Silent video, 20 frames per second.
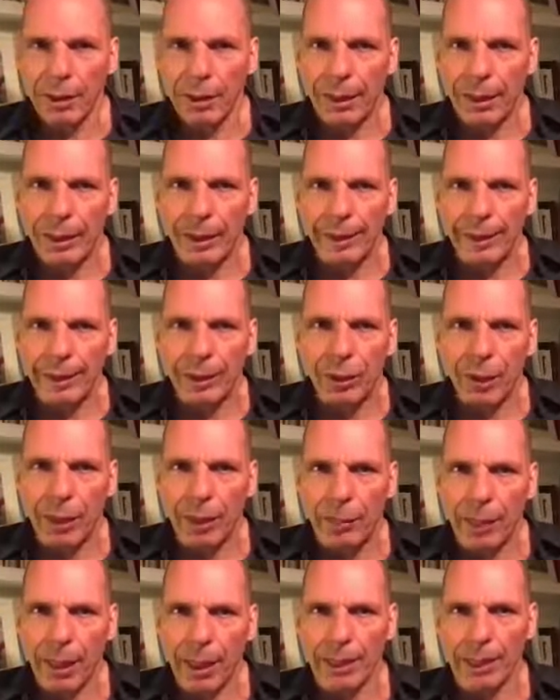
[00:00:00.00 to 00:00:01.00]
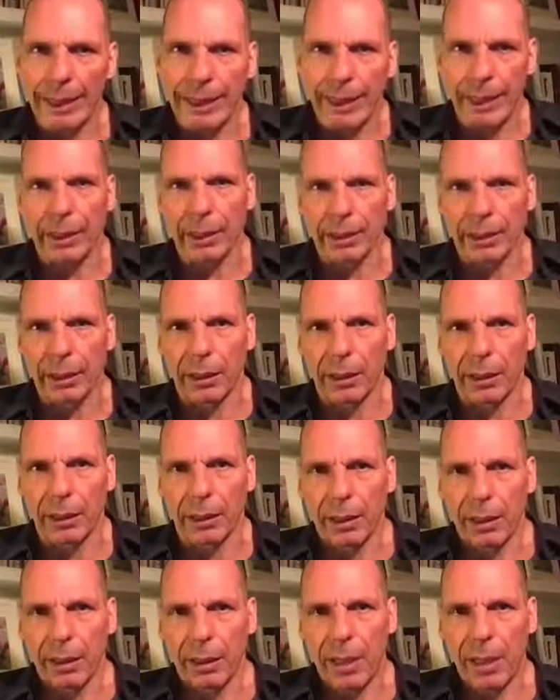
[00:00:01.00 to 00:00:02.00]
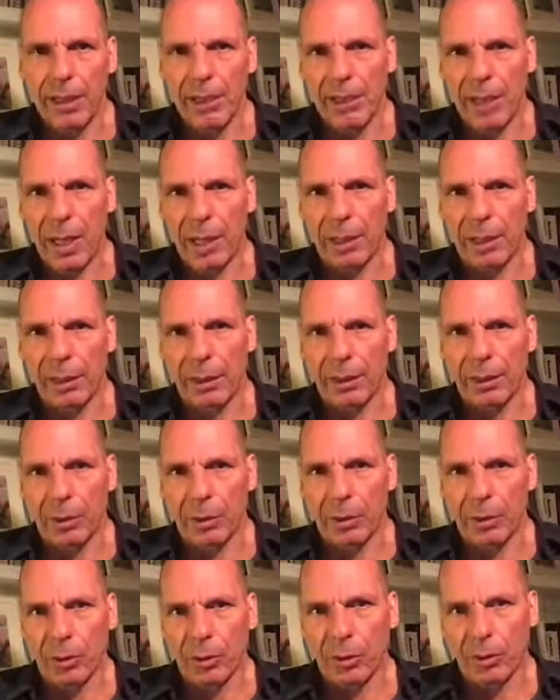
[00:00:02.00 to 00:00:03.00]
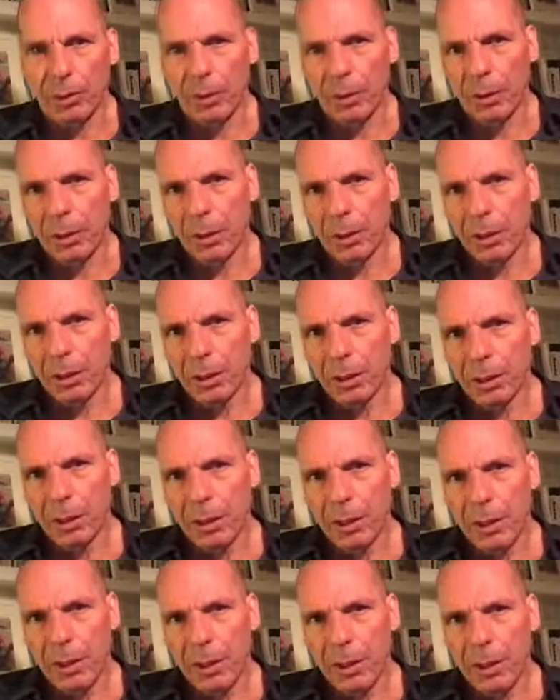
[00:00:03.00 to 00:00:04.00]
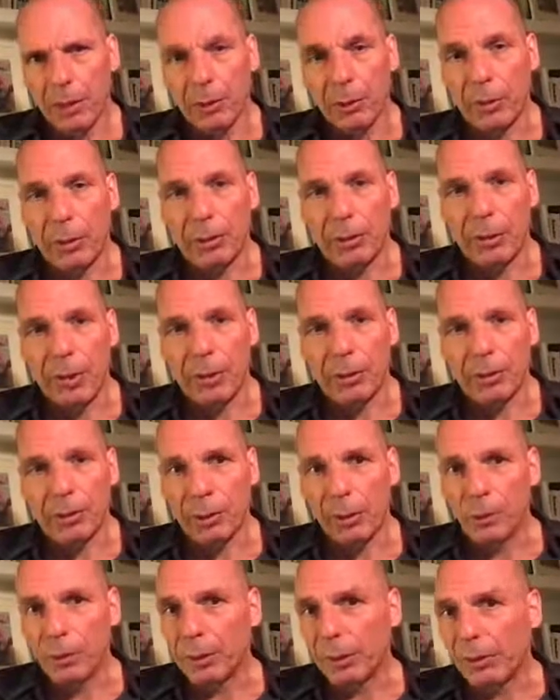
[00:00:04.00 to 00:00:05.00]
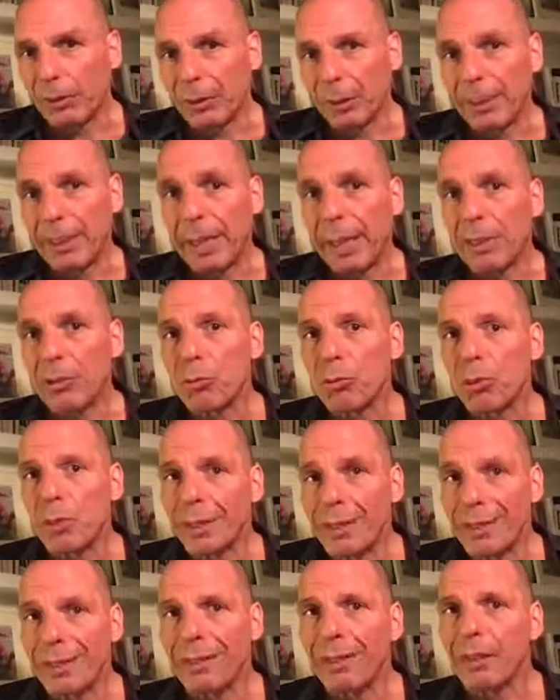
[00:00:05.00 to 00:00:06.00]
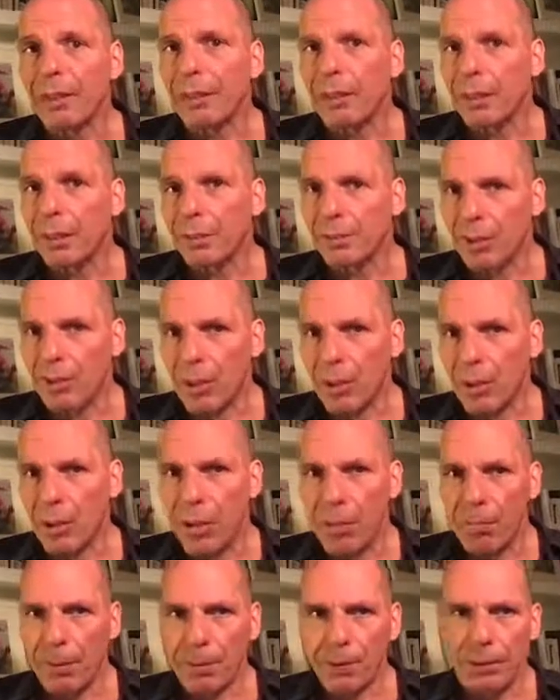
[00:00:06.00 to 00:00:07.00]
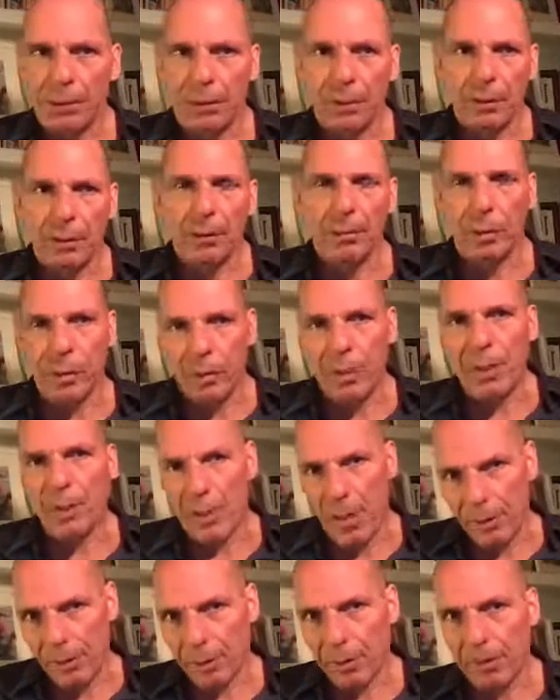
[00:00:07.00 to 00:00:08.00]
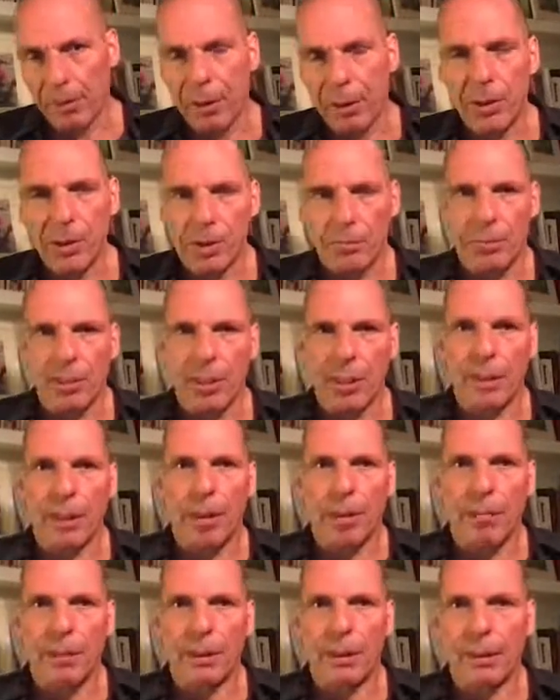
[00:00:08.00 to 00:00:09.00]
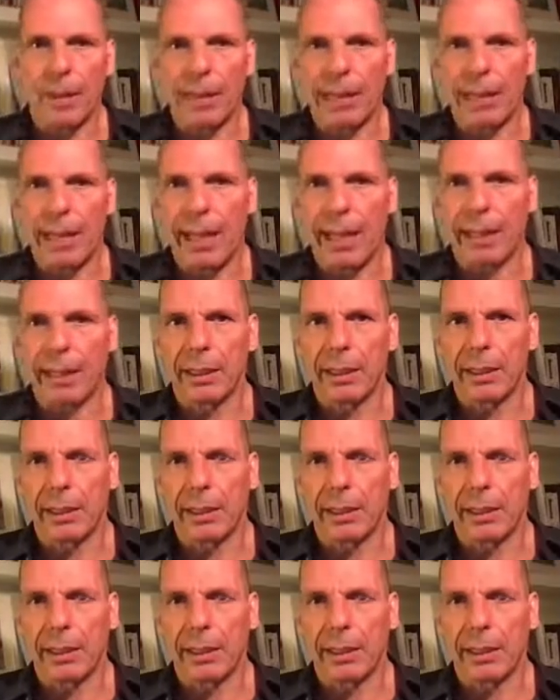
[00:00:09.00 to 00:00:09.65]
neoliberal kernel inside the Eurogroup. They're talking about doing whatever it takes within the fiscal compact, which means nothing, because the fiscal compact is like